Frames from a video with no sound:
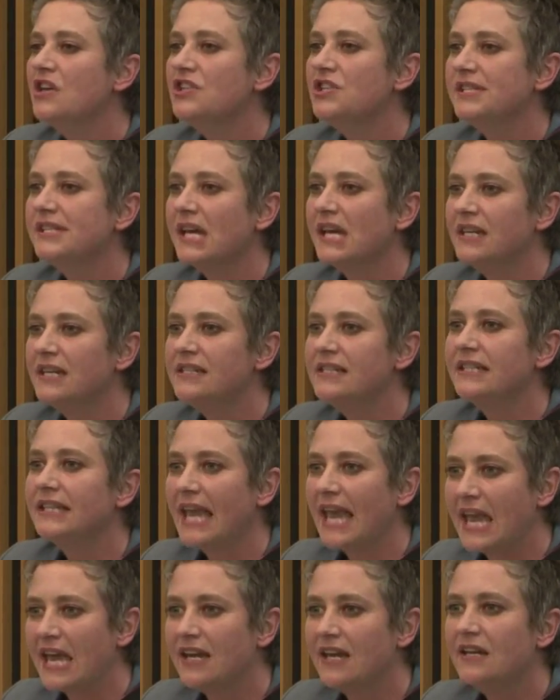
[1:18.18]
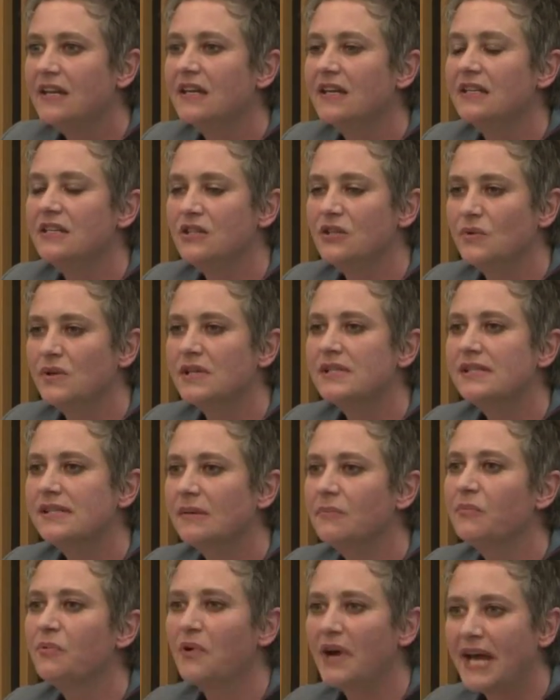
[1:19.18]
she's headed to Canada and doing
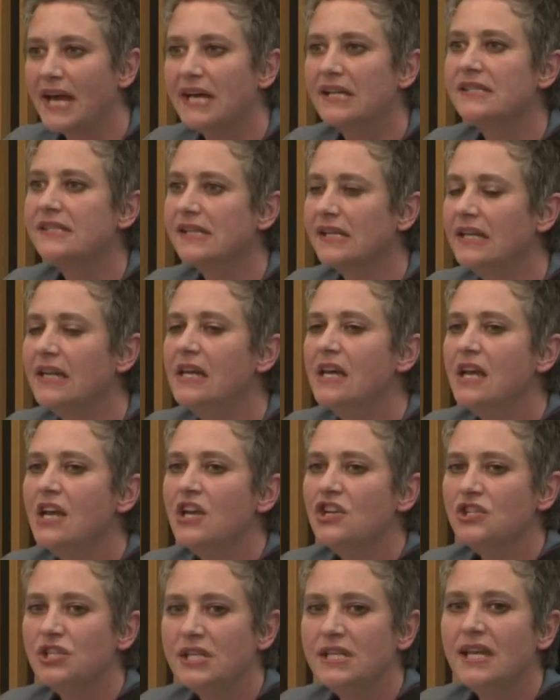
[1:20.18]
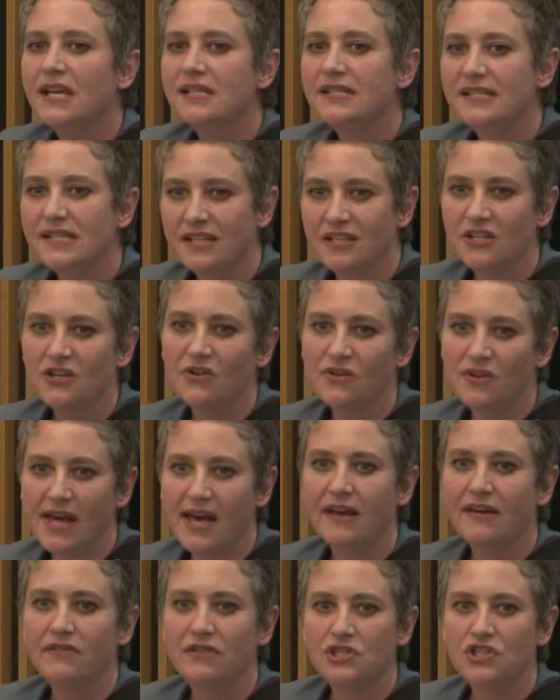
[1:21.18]
some press. And she does send her
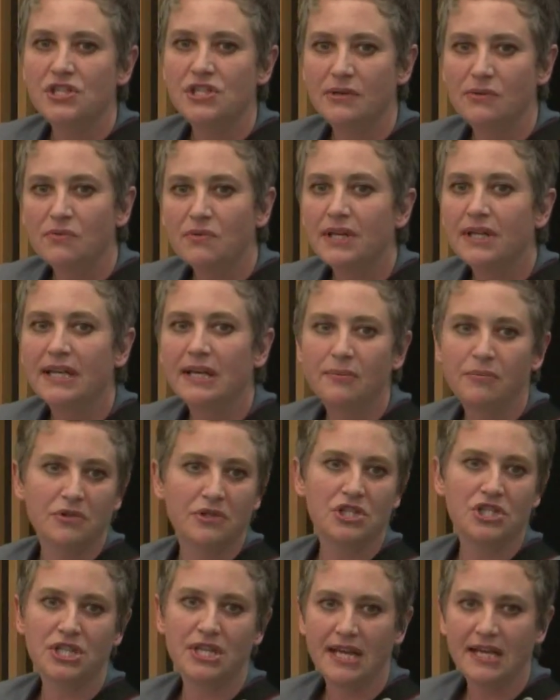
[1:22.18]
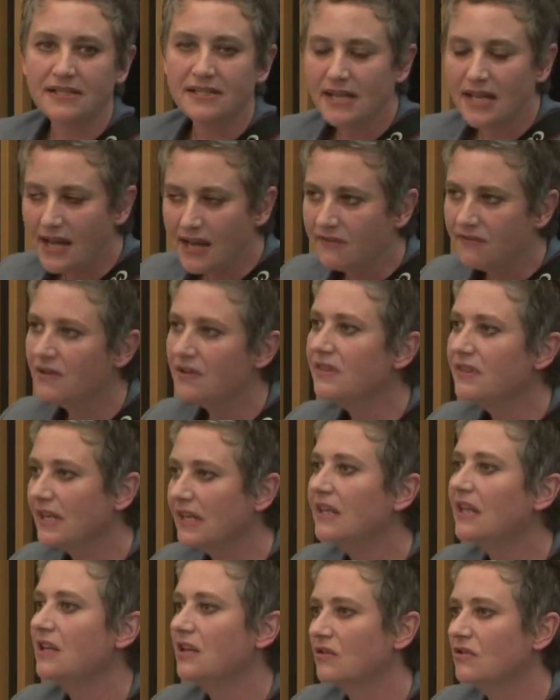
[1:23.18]
love, and she really appreciates
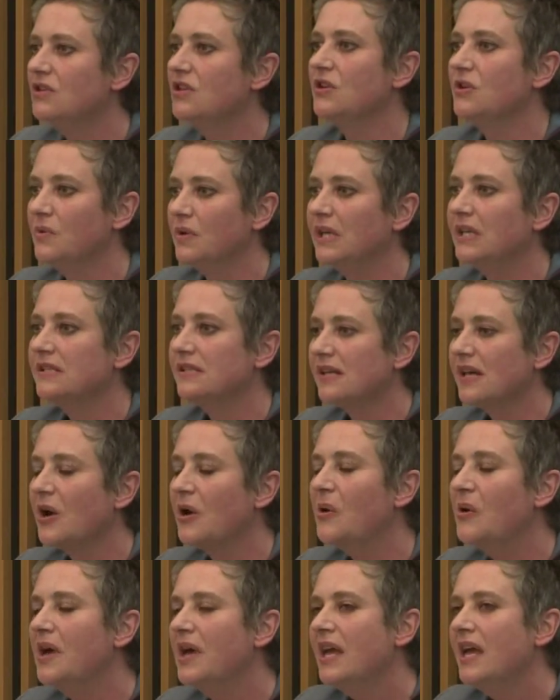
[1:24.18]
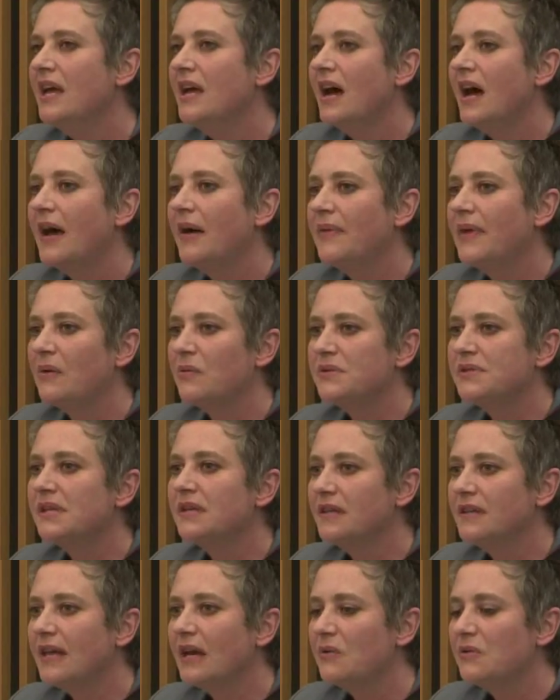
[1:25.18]
everything that you're doing. So that
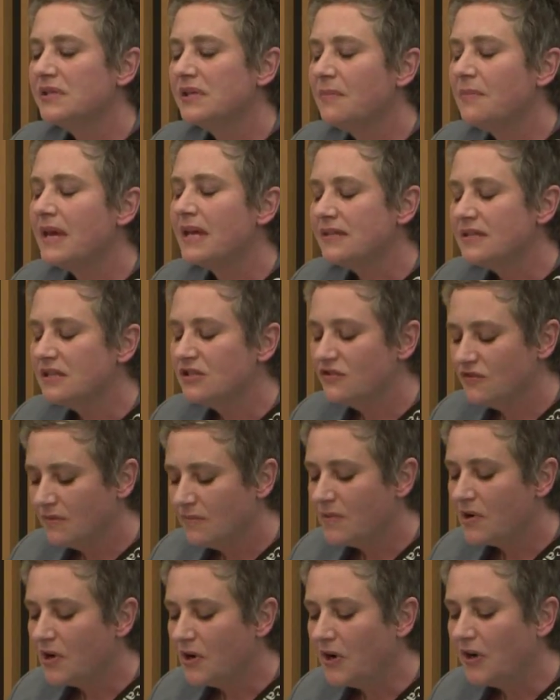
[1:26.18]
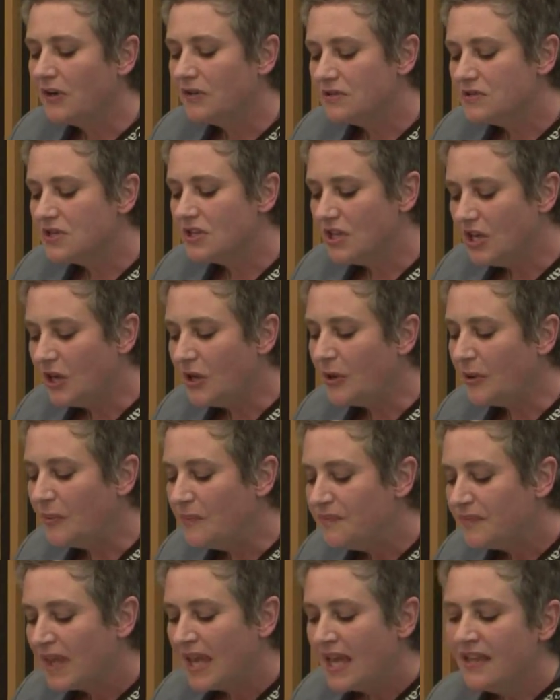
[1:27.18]
was a message from her to you.
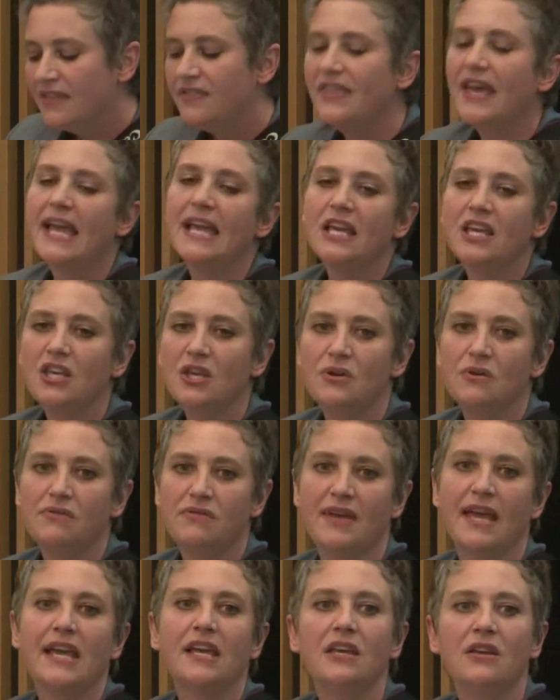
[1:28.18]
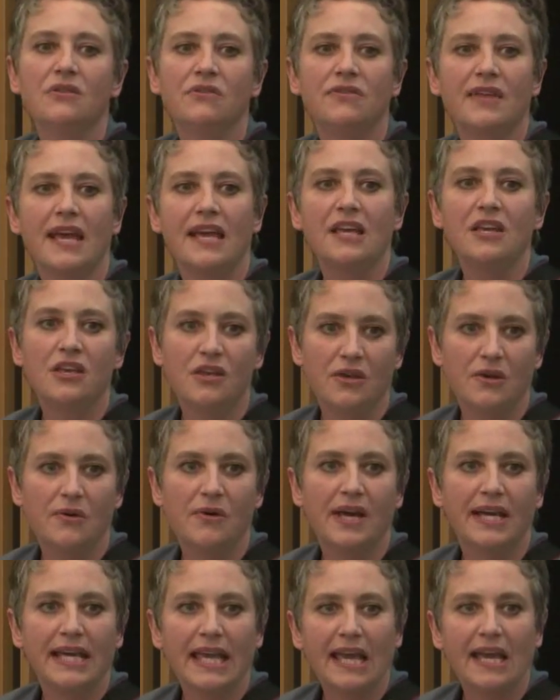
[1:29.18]
Thank you, thank you, thank
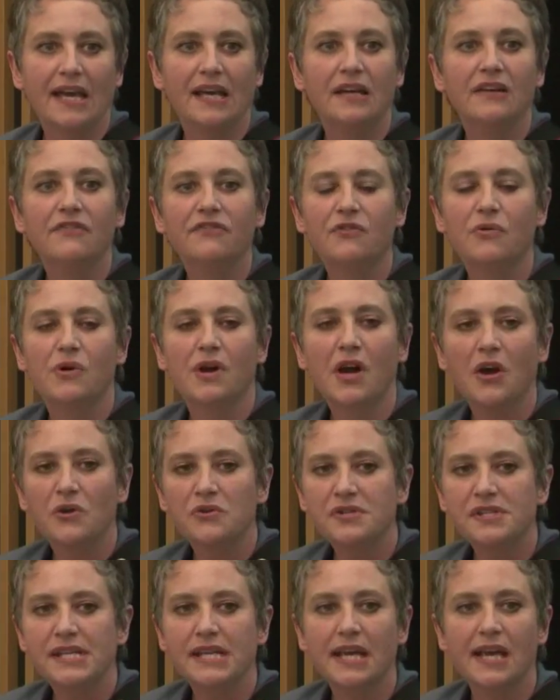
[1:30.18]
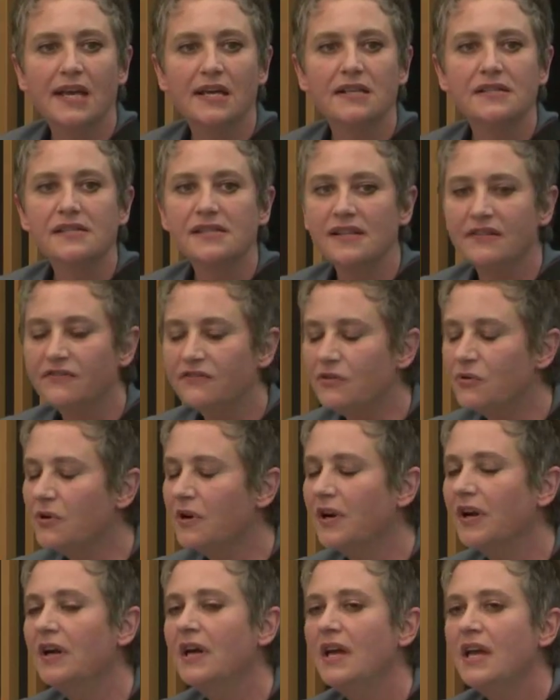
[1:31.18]
you again for hosting us and
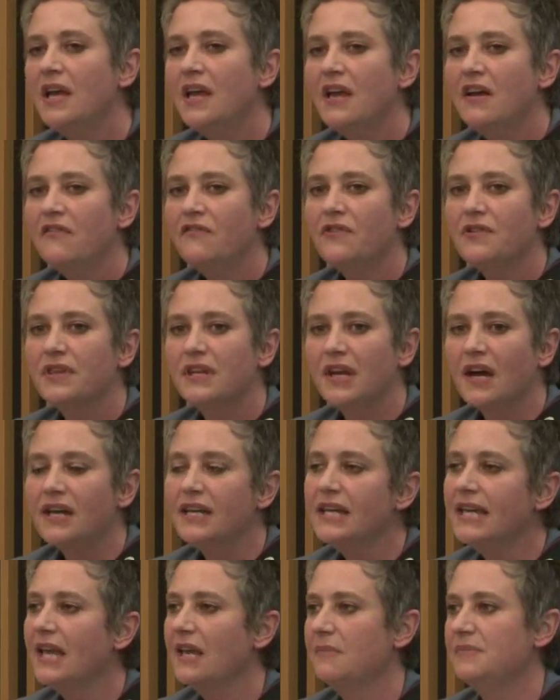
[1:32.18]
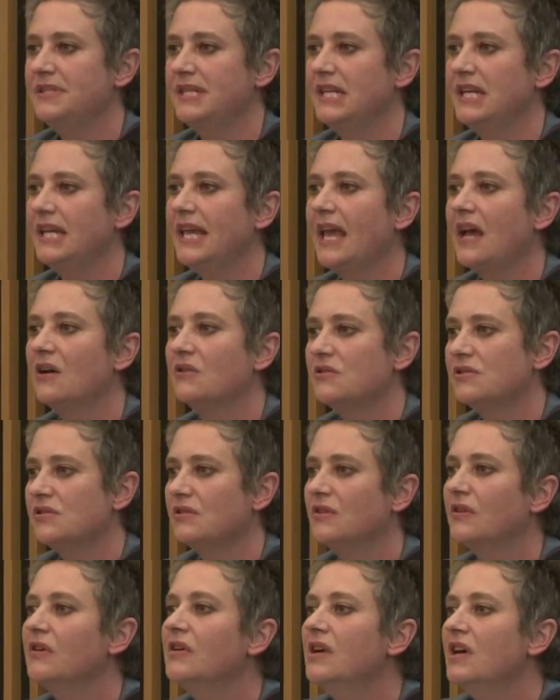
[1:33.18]
for the Nottingham City
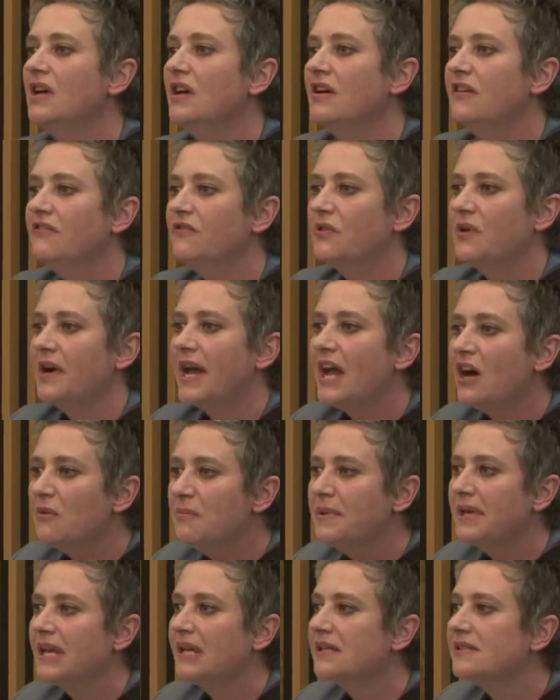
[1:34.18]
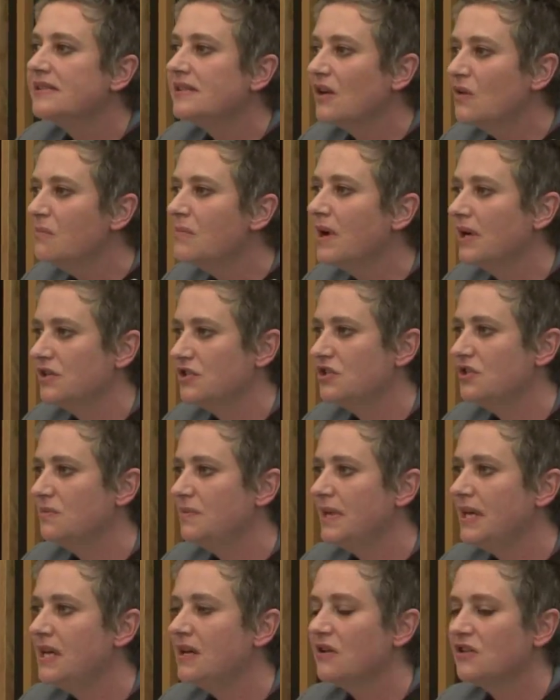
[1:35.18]
Council for helping us so much to
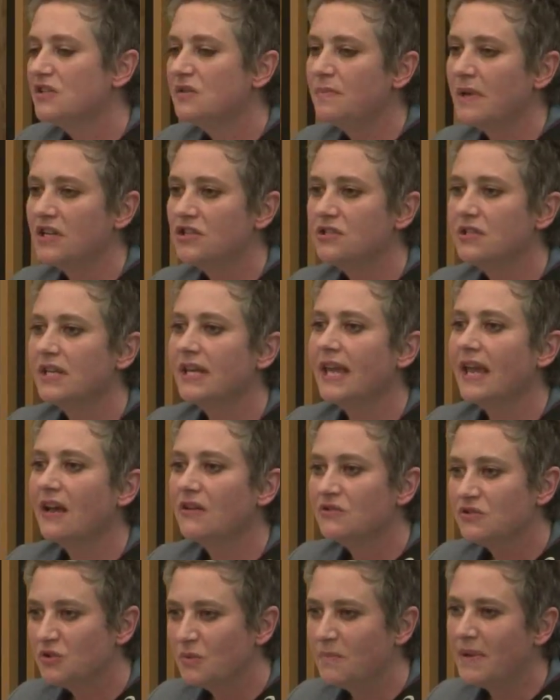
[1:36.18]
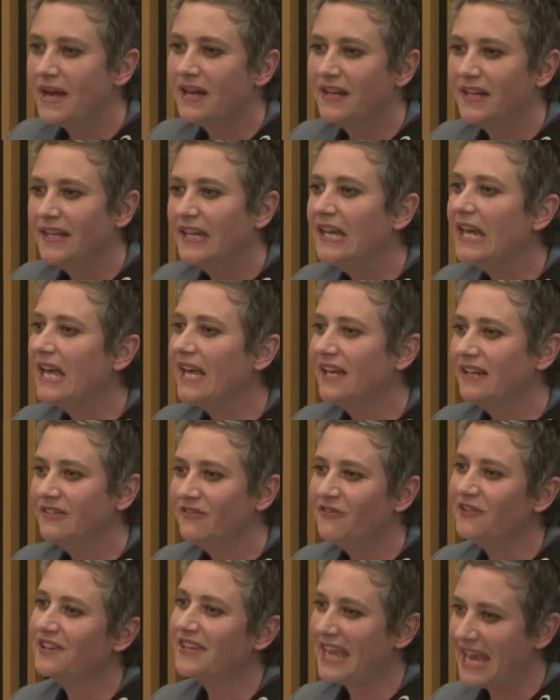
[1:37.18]
be here, especially Councillor Mellon, and
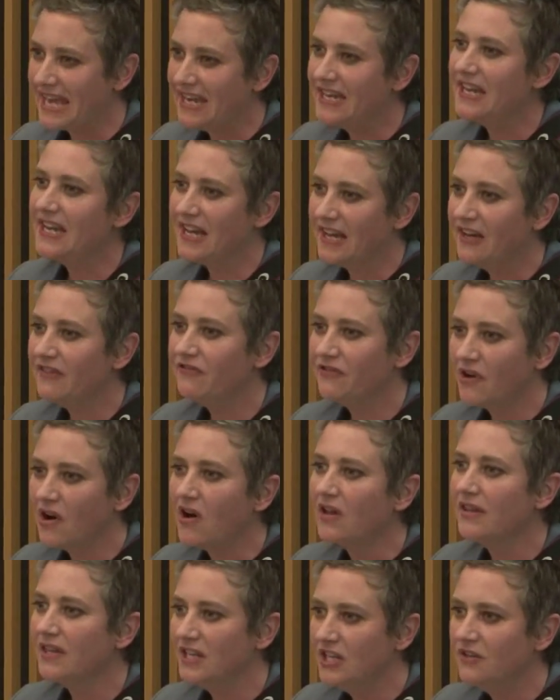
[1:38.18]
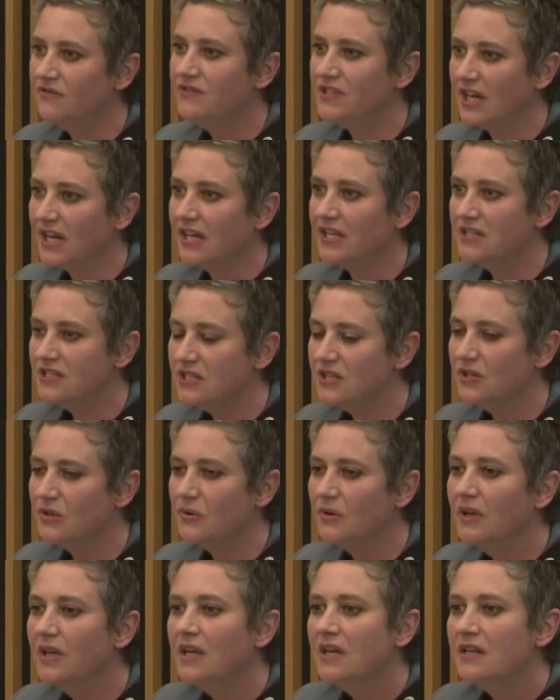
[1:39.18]
for Canada for all that you've done
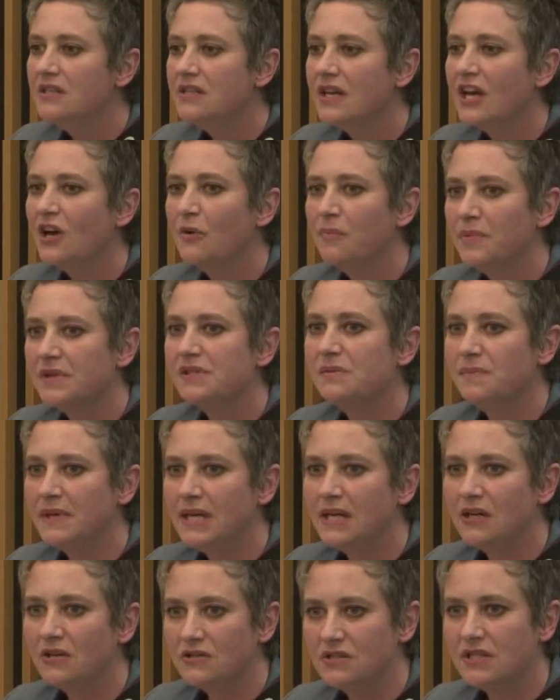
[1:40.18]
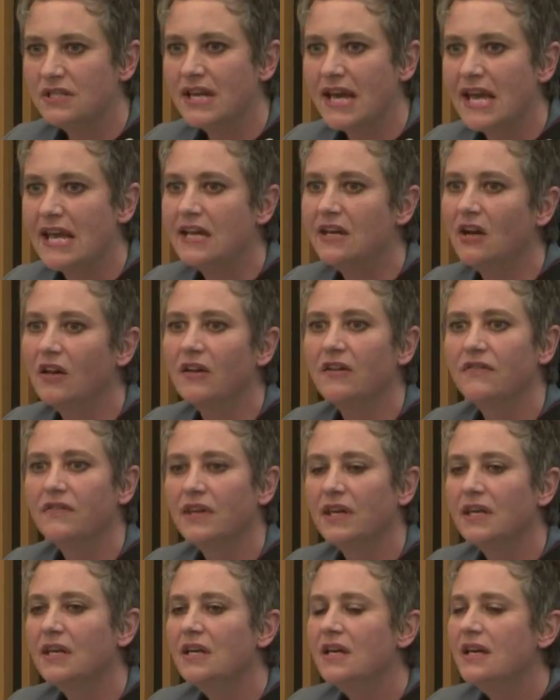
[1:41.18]
to help us be here today and all of
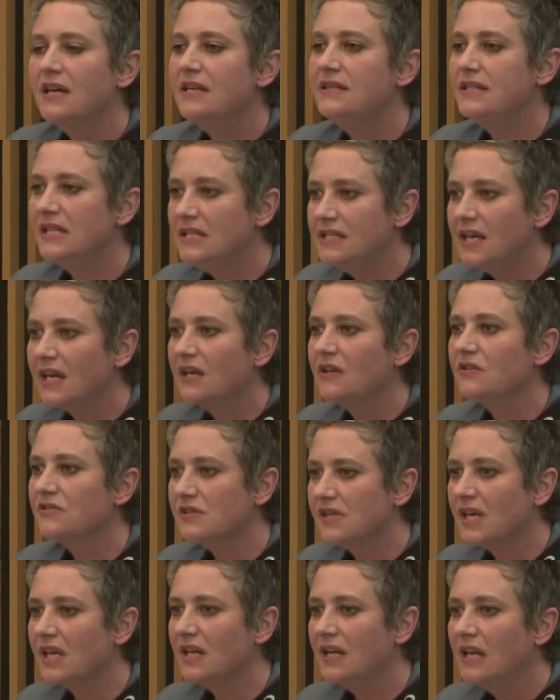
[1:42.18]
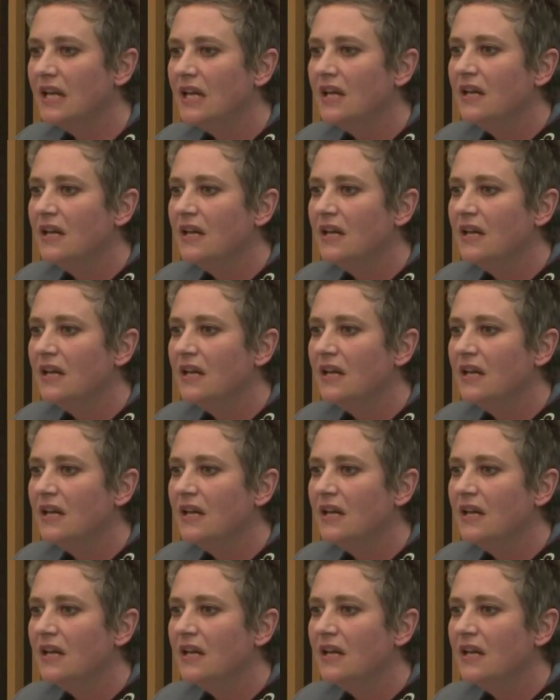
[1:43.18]
the details that